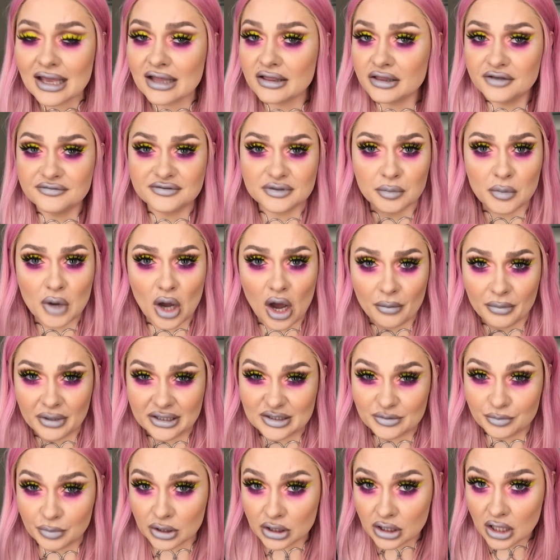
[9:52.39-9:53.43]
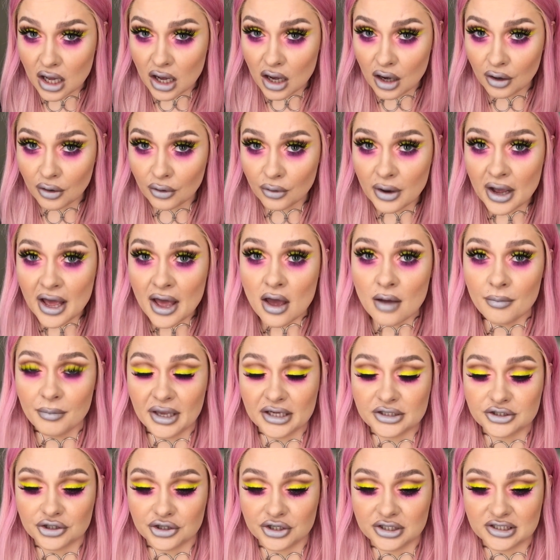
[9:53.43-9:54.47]
Leave some comments below.
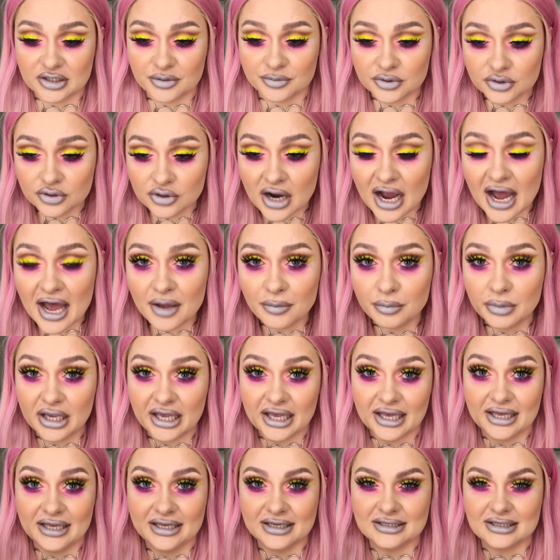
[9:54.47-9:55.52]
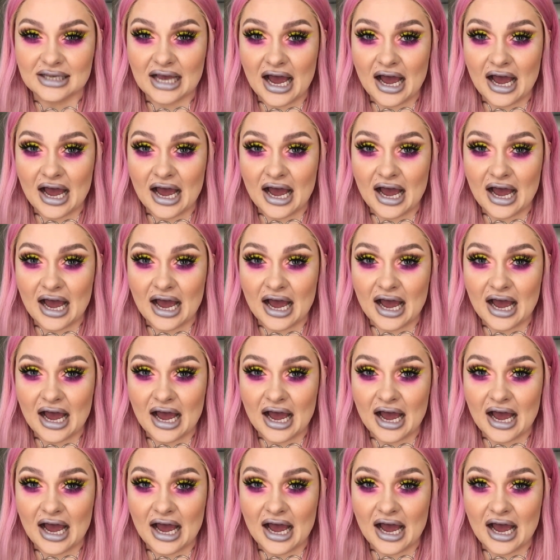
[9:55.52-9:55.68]
Make sure to subscribe because